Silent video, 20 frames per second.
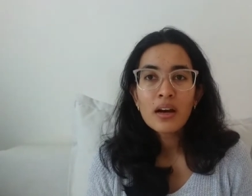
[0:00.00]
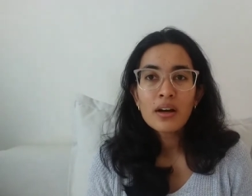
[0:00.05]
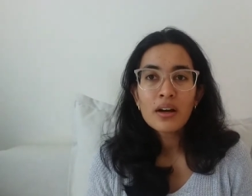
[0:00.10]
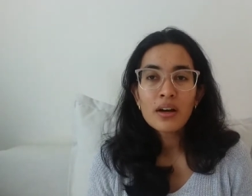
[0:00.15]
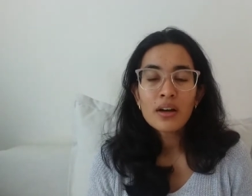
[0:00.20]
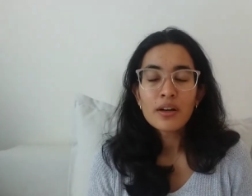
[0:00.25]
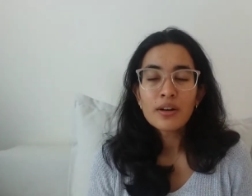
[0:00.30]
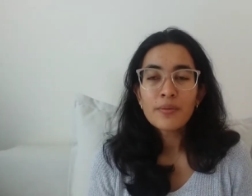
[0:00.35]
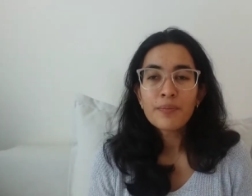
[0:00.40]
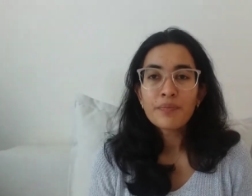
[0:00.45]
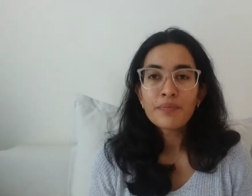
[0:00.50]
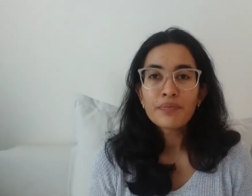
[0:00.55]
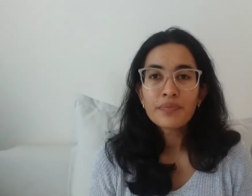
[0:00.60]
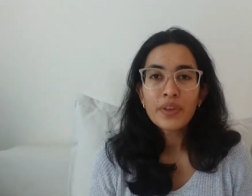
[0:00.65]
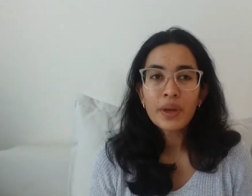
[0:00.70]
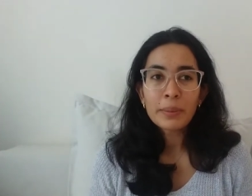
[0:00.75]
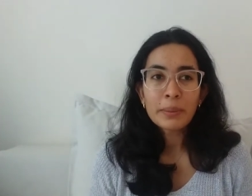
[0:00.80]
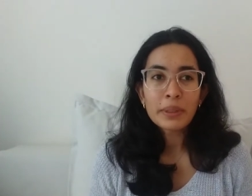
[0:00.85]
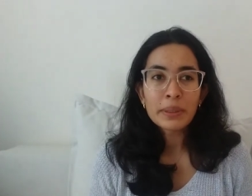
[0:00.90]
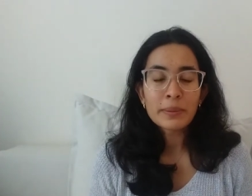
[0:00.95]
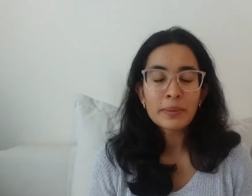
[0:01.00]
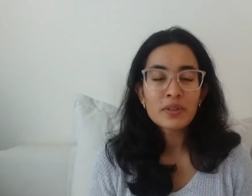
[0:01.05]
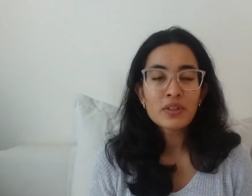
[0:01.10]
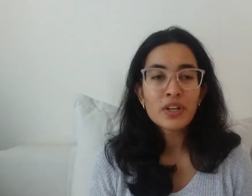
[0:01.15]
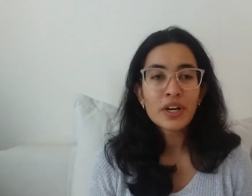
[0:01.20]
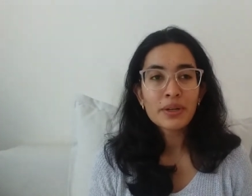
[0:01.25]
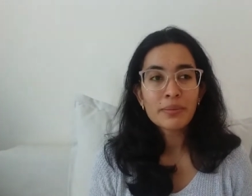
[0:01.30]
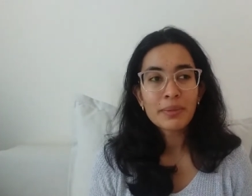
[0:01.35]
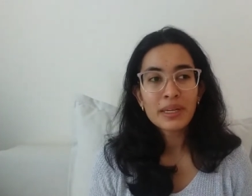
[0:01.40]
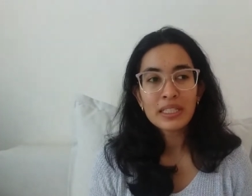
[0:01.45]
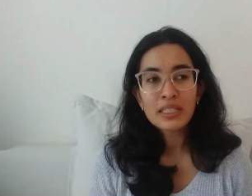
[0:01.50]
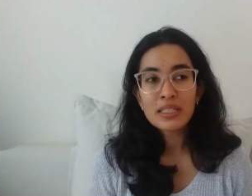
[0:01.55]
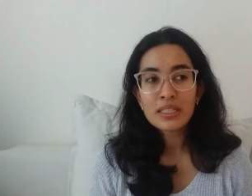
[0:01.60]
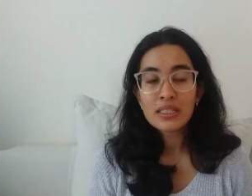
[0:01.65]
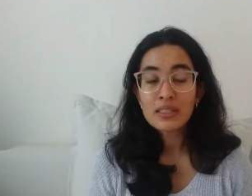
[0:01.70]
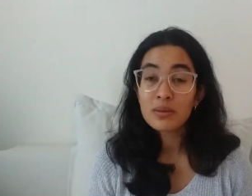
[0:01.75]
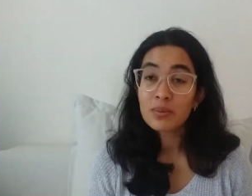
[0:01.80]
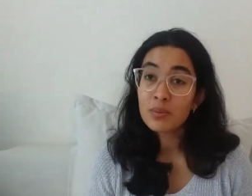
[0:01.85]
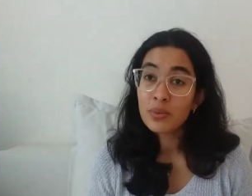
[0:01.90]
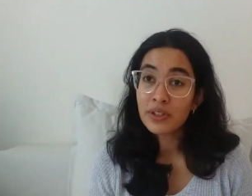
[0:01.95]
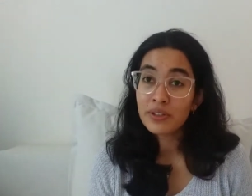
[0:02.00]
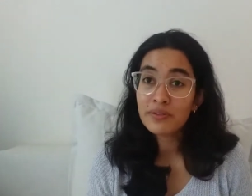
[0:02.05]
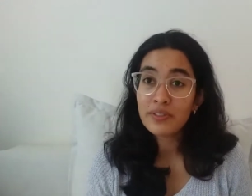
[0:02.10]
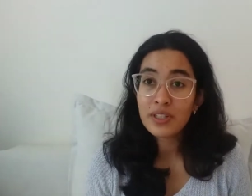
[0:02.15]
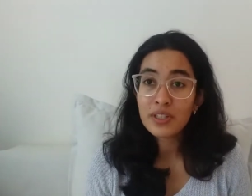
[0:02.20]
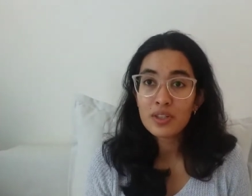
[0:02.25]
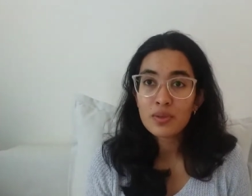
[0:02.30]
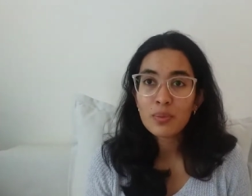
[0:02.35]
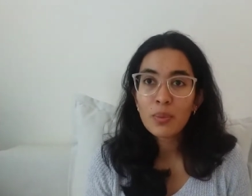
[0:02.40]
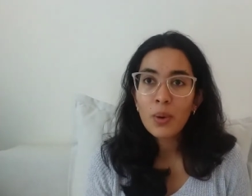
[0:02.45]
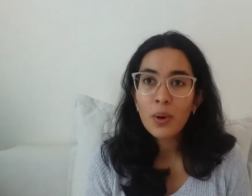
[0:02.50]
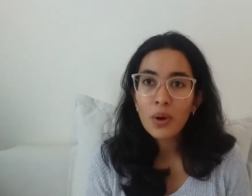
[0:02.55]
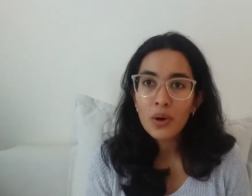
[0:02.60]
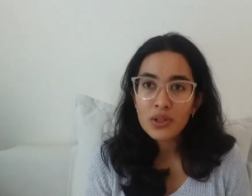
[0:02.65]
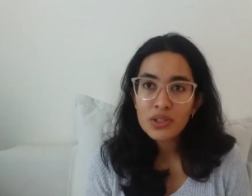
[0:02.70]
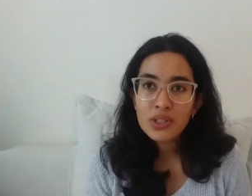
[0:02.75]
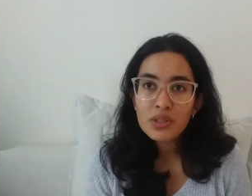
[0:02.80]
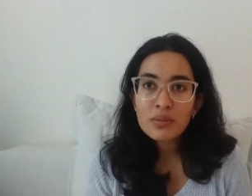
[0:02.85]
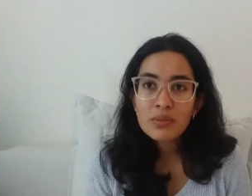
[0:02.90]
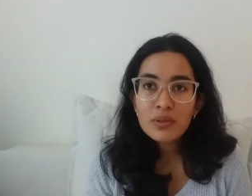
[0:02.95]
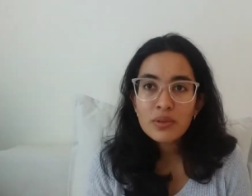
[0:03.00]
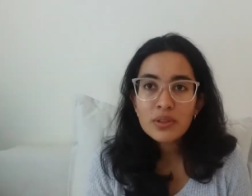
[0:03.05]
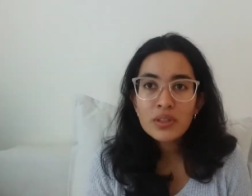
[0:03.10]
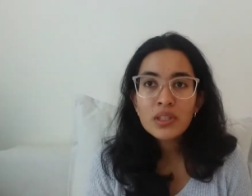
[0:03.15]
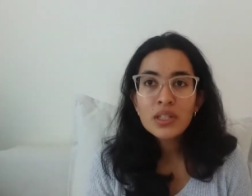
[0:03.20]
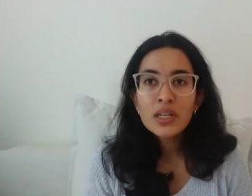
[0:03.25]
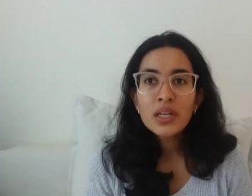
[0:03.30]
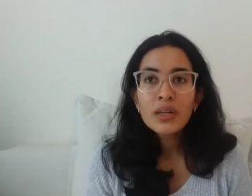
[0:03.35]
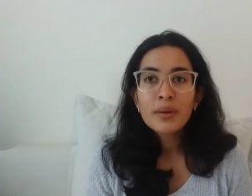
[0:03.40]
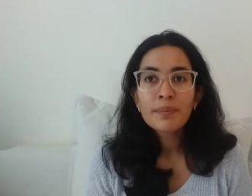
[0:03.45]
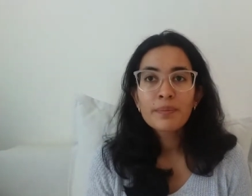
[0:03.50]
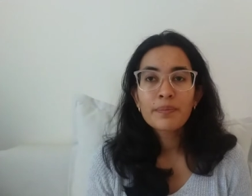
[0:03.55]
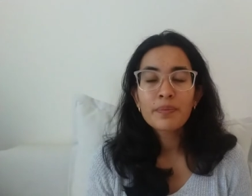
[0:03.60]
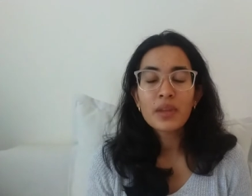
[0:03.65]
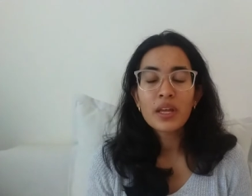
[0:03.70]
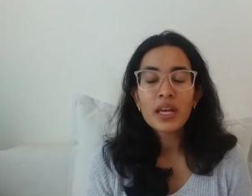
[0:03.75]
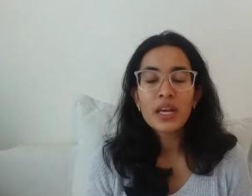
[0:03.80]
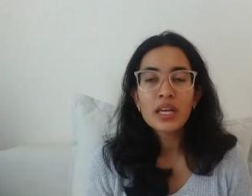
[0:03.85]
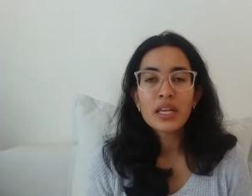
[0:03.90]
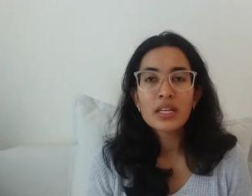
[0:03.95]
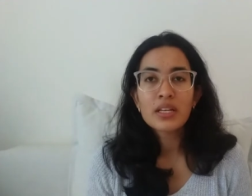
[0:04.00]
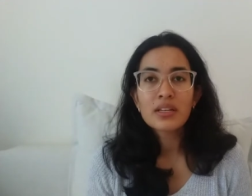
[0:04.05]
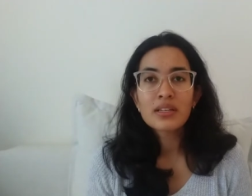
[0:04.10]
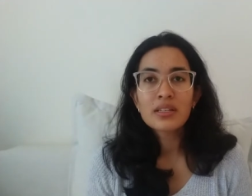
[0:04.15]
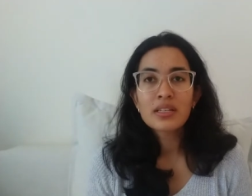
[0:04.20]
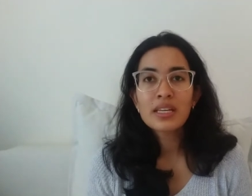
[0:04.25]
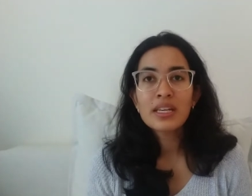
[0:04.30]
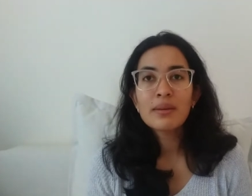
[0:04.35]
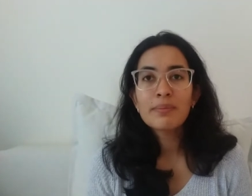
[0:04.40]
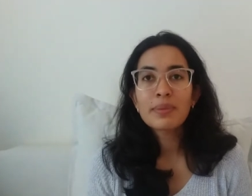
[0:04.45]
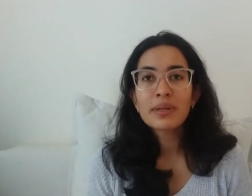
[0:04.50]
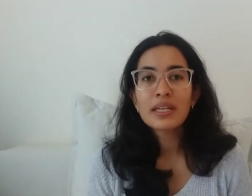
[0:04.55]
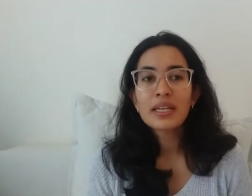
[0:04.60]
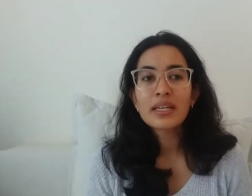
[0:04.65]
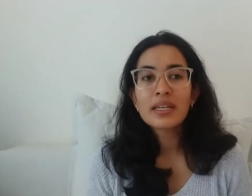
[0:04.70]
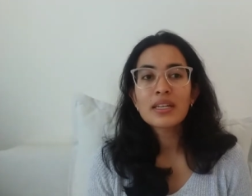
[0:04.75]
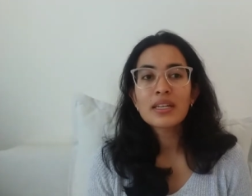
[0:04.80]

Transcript: I'm going to try to make this as brief as possible and keep it